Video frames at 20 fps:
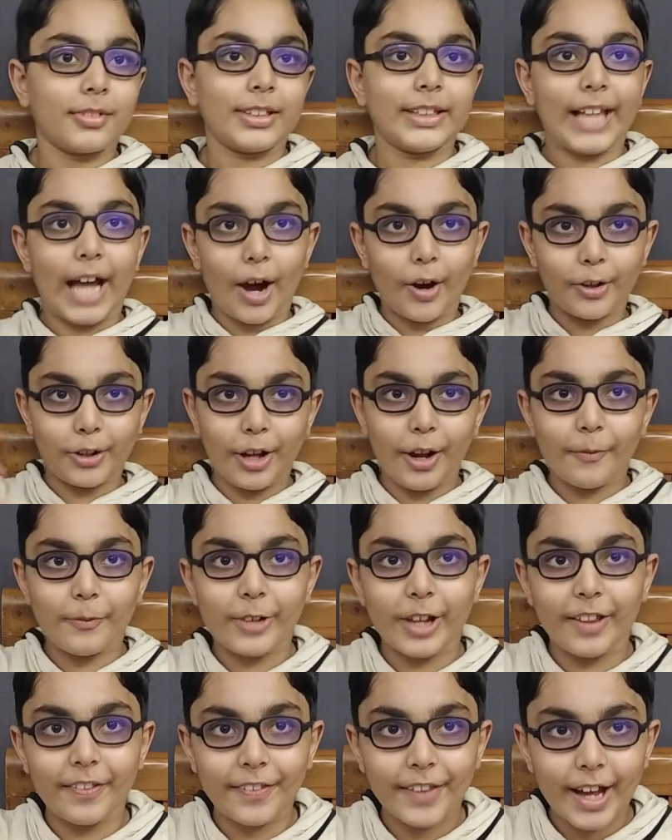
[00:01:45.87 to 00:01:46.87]
Now you have
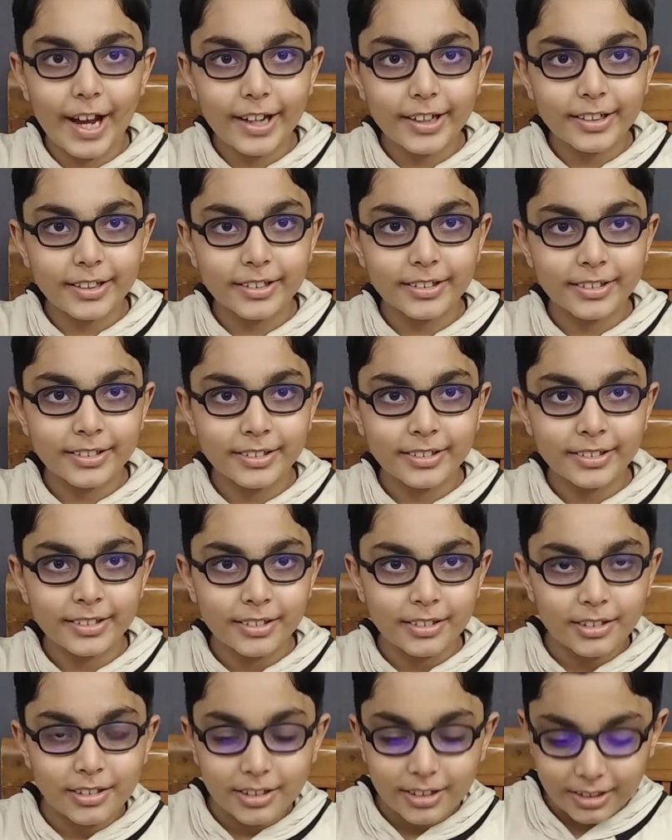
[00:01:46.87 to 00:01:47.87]
done that.
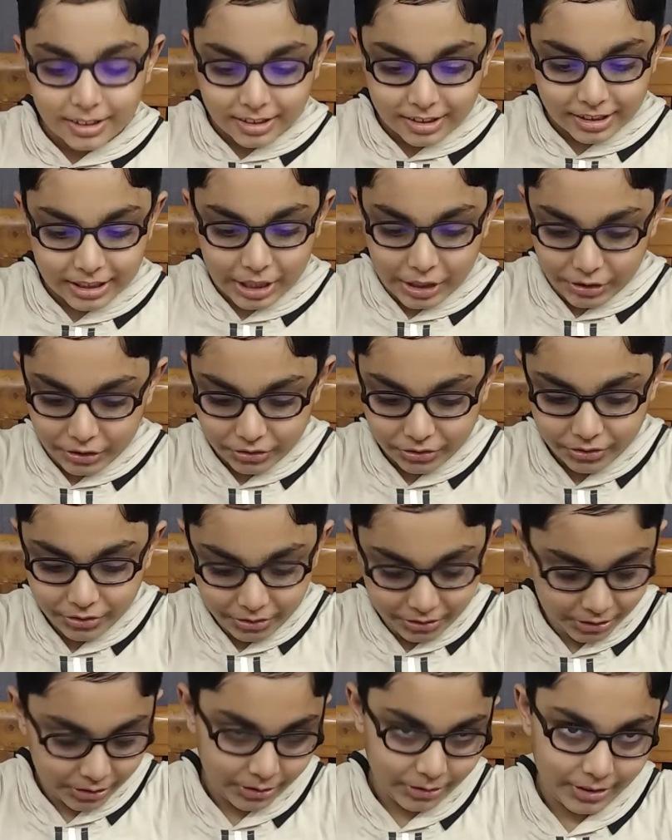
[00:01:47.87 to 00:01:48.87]
Now
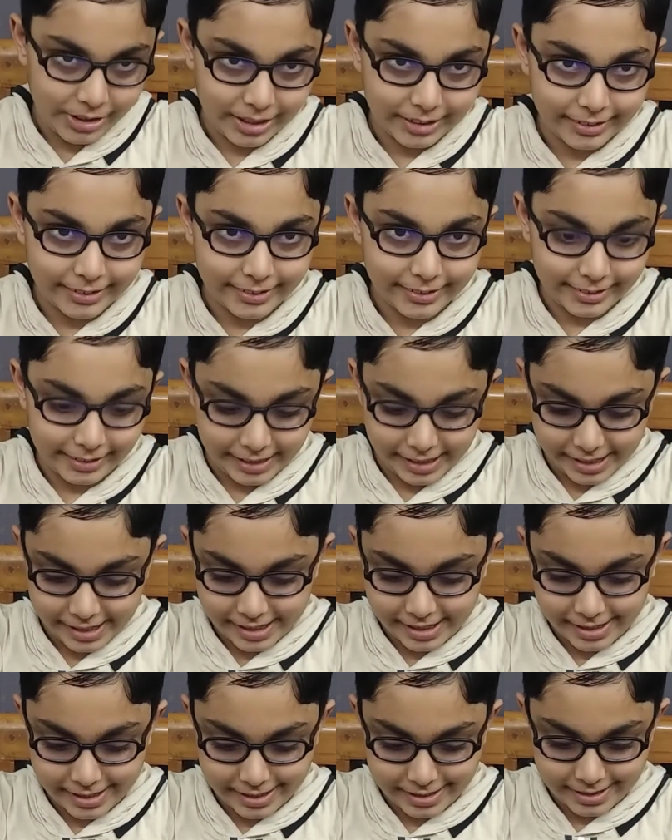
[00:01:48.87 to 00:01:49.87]
you can see.
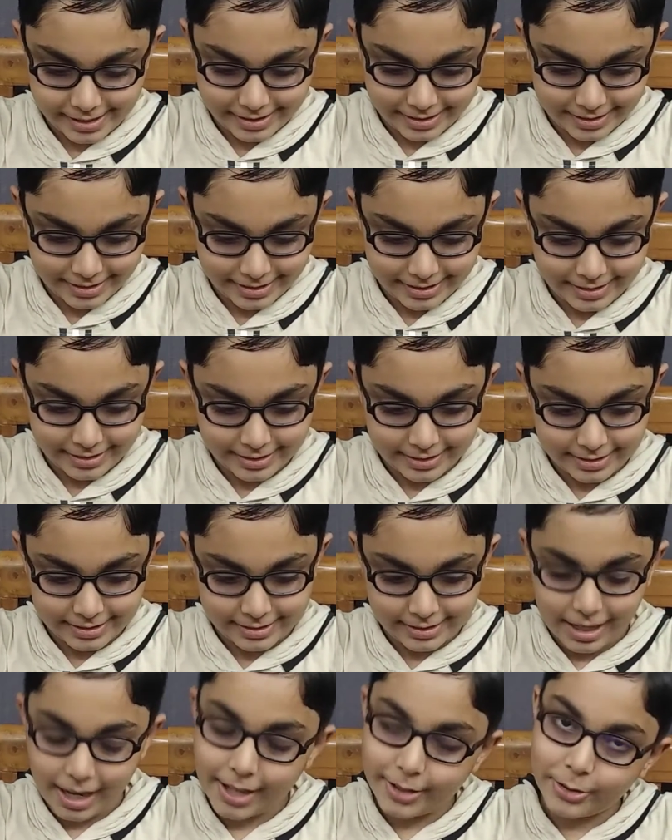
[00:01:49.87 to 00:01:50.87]

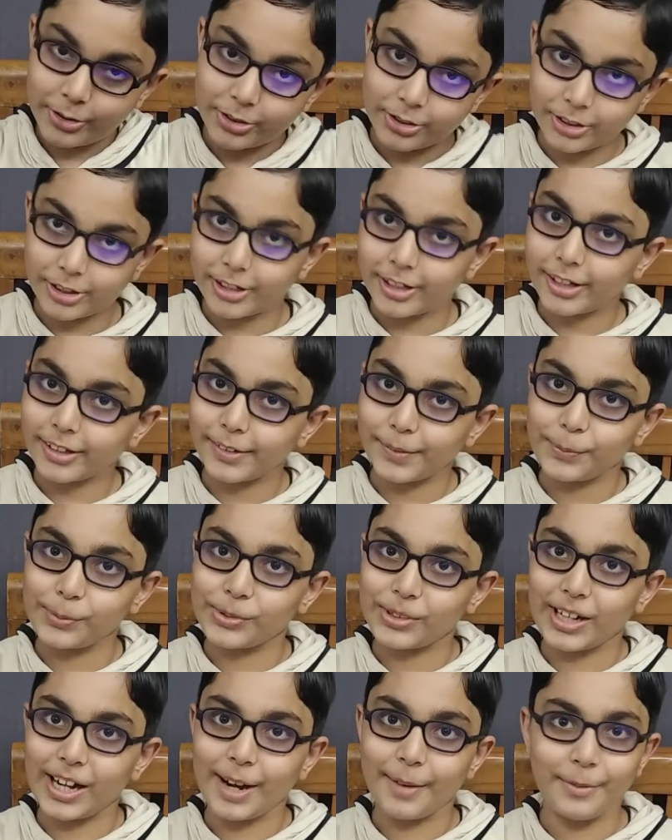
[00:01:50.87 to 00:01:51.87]
Are you sure to
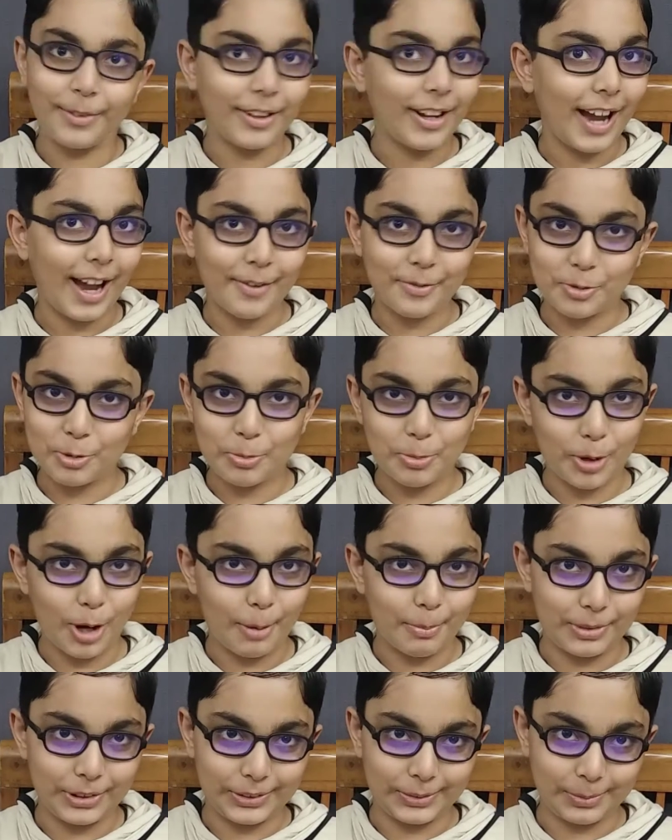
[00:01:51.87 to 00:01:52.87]
subscribe? You have to
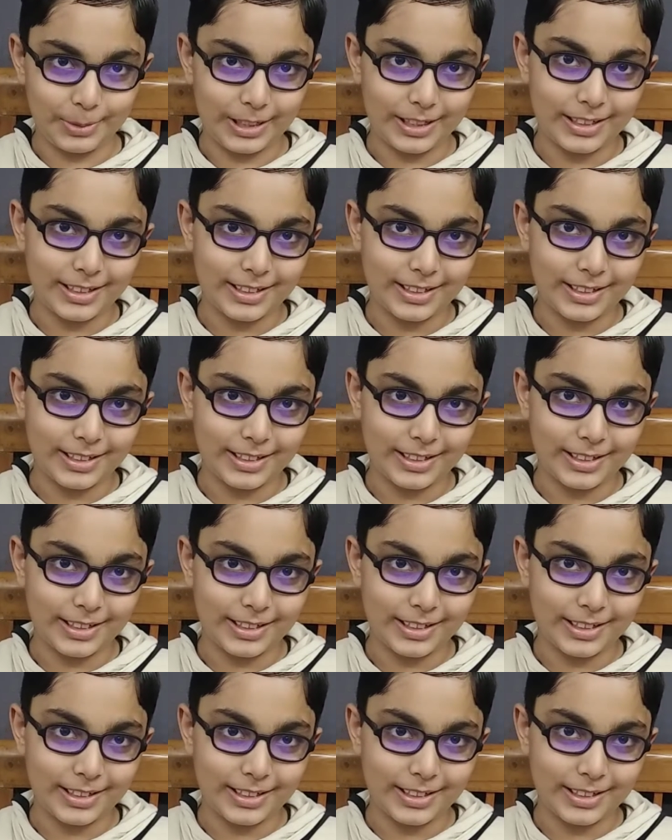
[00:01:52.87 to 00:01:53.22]
promise me.